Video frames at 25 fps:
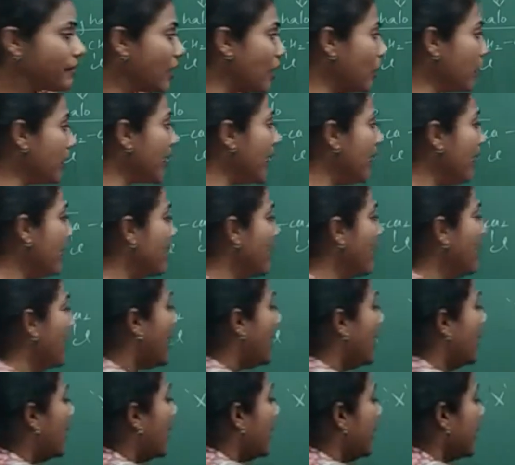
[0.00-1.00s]
Okay,
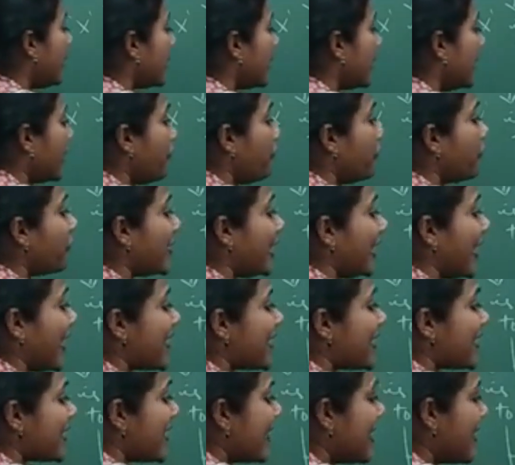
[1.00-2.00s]
if
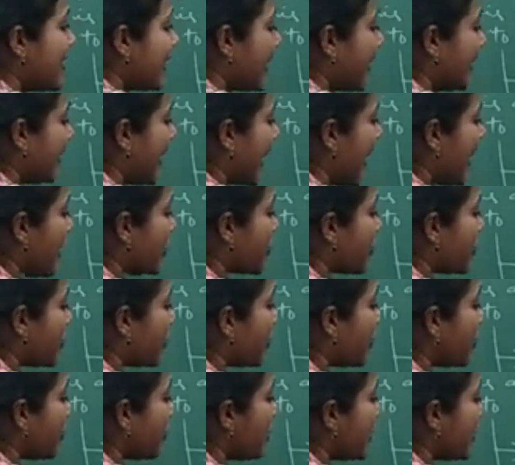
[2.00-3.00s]
X is attached
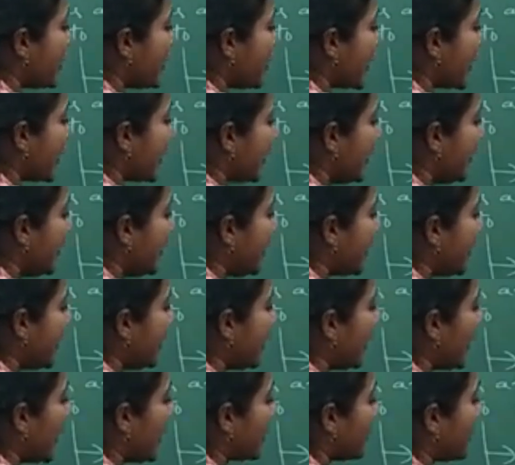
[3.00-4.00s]
to
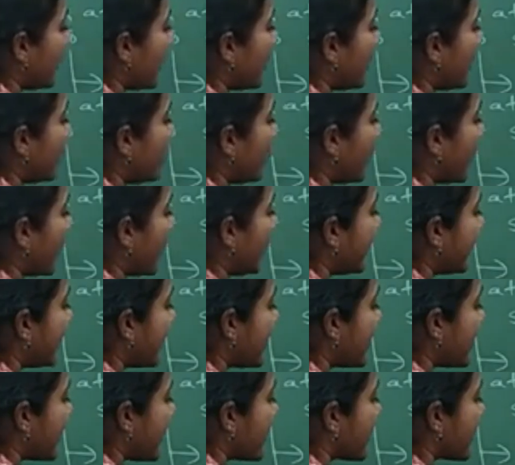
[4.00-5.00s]
secondary carbon, look at
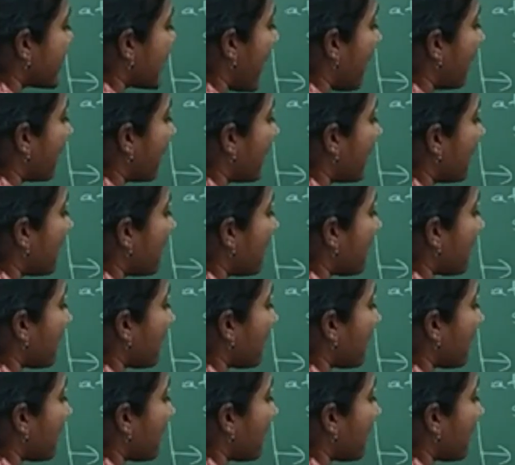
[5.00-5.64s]
this example.